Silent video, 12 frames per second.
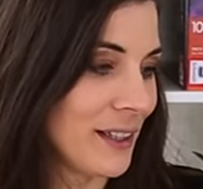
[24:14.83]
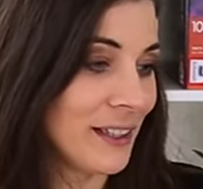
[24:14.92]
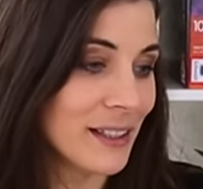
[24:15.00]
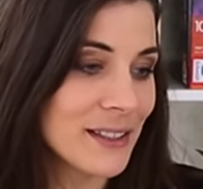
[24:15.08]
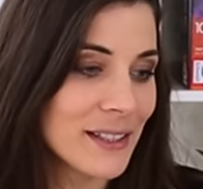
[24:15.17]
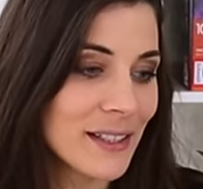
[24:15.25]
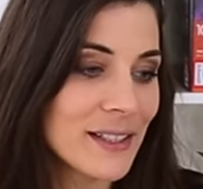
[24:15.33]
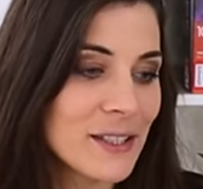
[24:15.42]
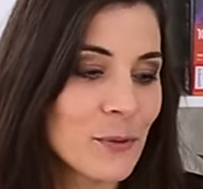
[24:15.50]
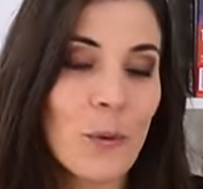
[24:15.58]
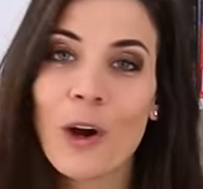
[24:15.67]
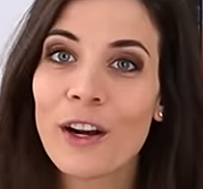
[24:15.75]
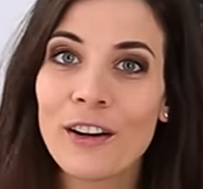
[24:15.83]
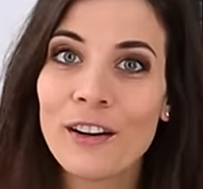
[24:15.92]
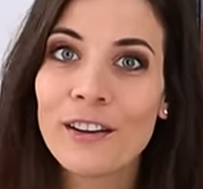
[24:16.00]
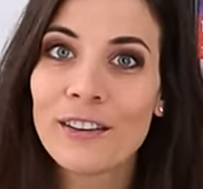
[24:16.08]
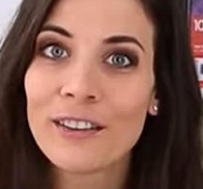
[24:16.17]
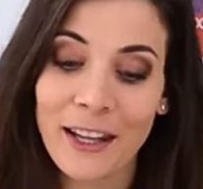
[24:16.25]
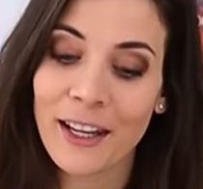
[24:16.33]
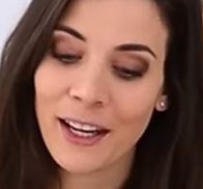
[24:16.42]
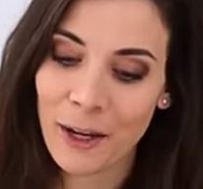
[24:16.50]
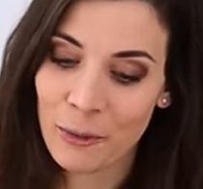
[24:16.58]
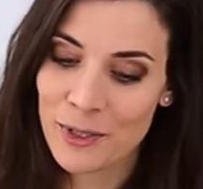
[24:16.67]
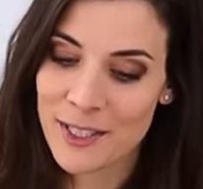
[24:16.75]
easiest one. And then
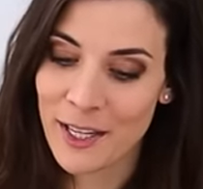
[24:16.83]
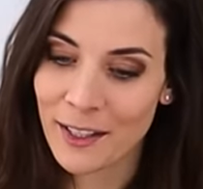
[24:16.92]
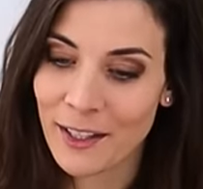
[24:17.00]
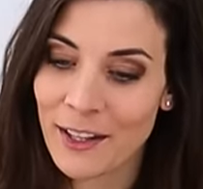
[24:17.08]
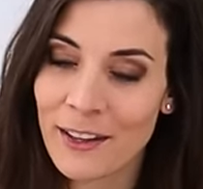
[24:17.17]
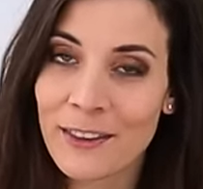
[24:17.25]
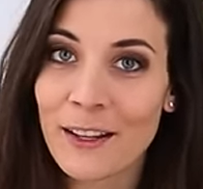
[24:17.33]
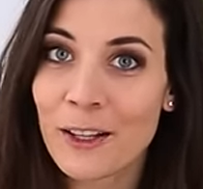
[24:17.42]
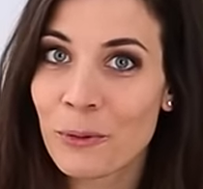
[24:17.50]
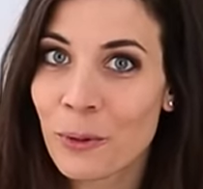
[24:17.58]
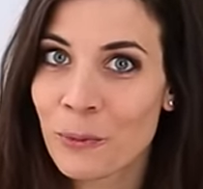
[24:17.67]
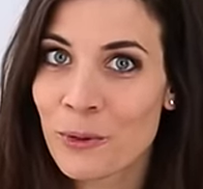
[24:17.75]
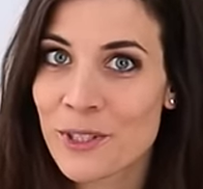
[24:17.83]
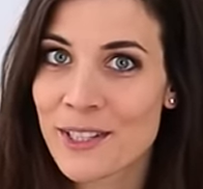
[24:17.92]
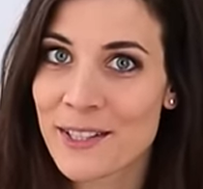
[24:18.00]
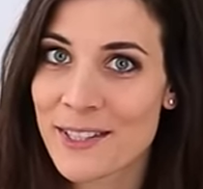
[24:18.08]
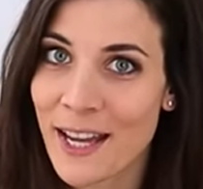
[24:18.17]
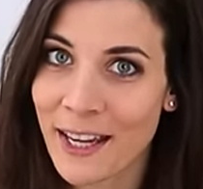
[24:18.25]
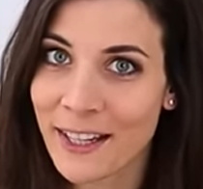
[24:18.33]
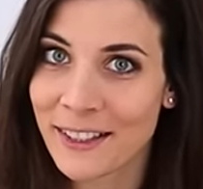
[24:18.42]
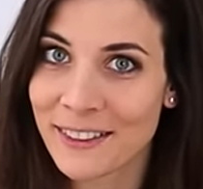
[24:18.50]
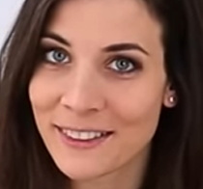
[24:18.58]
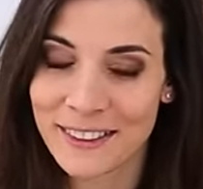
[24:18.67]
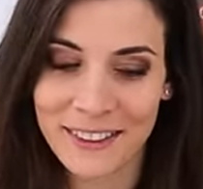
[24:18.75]
I would say that the third one was the
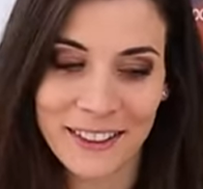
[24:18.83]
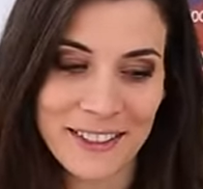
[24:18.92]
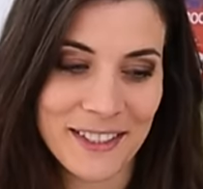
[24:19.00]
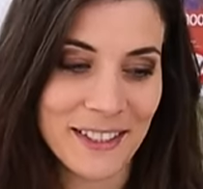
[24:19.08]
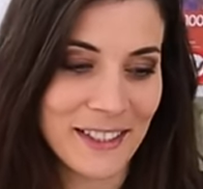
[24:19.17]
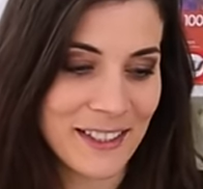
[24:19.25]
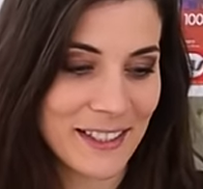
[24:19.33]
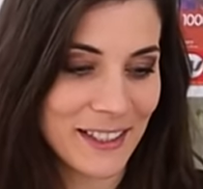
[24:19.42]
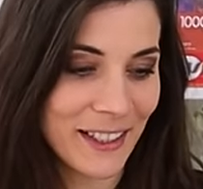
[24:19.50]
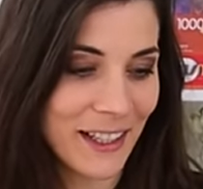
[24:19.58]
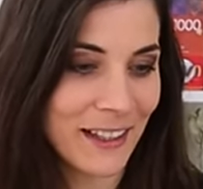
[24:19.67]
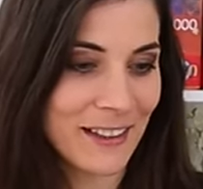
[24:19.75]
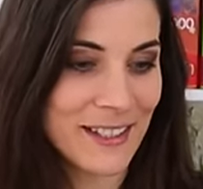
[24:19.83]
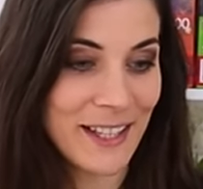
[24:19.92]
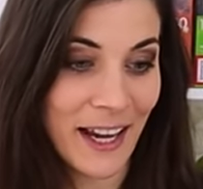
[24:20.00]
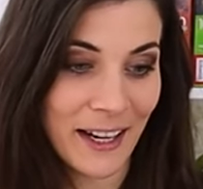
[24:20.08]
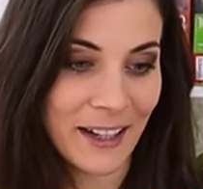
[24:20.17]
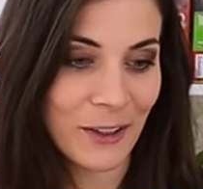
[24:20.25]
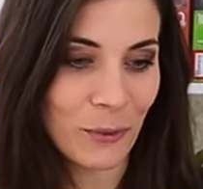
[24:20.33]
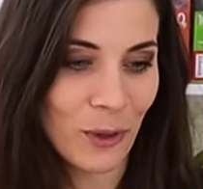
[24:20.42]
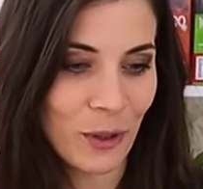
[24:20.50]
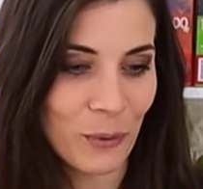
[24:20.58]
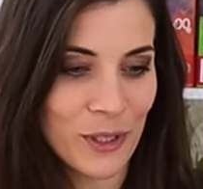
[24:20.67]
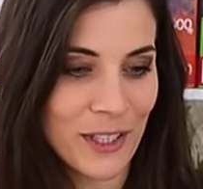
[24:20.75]
second easiest. And then the second
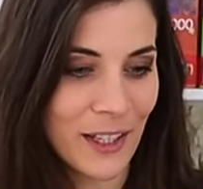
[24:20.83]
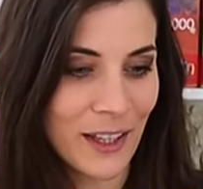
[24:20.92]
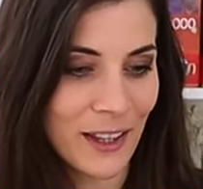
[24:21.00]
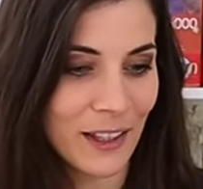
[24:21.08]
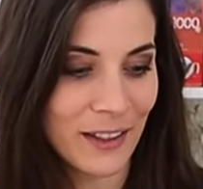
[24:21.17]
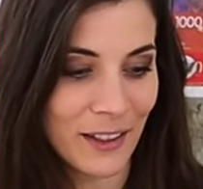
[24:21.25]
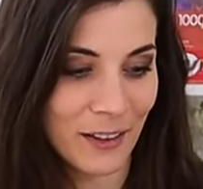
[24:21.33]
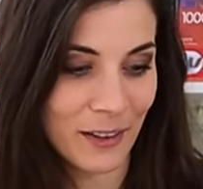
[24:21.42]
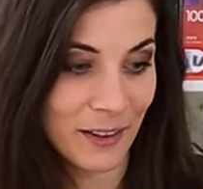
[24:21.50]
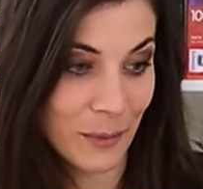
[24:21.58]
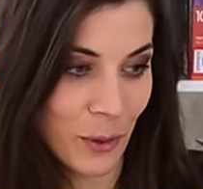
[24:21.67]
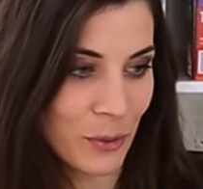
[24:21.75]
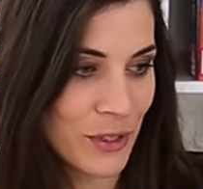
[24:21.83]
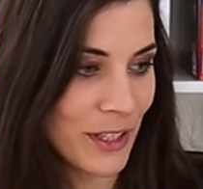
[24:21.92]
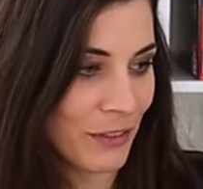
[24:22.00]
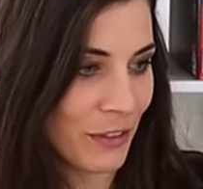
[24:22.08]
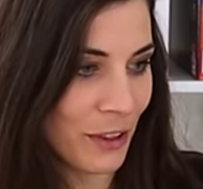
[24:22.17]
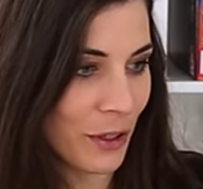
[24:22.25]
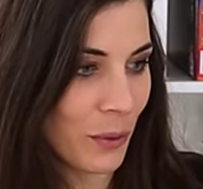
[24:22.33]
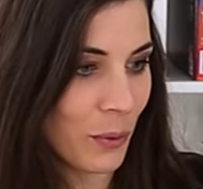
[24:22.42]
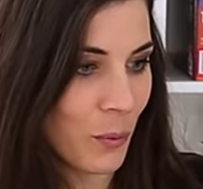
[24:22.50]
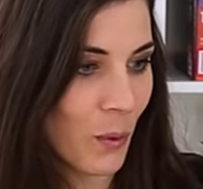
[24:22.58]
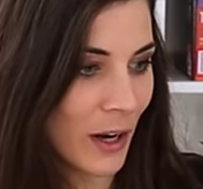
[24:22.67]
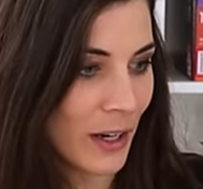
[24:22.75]
one was the most difficult
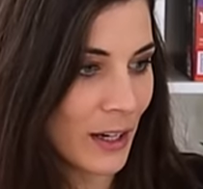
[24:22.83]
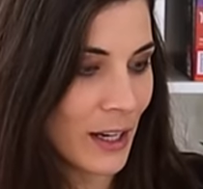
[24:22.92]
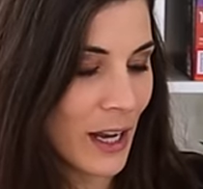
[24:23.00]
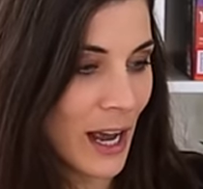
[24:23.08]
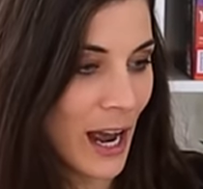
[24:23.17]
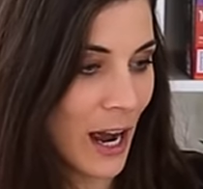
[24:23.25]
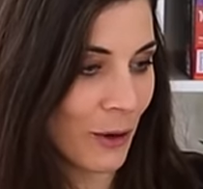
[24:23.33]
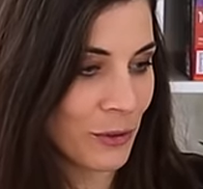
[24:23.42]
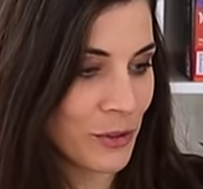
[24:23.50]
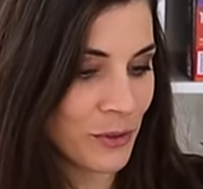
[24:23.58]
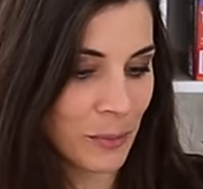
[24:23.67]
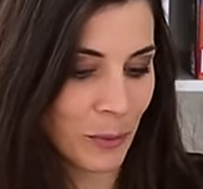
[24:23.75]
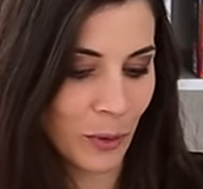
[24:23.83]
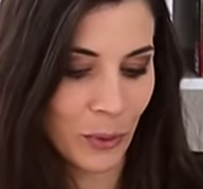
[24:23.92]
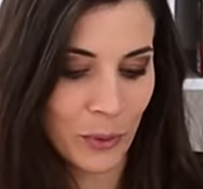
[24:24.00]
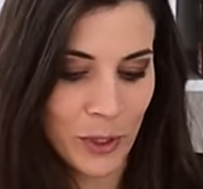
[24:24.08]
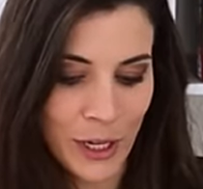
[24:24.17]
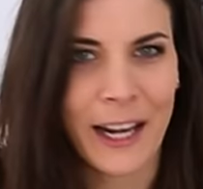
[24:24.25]
one out of them all.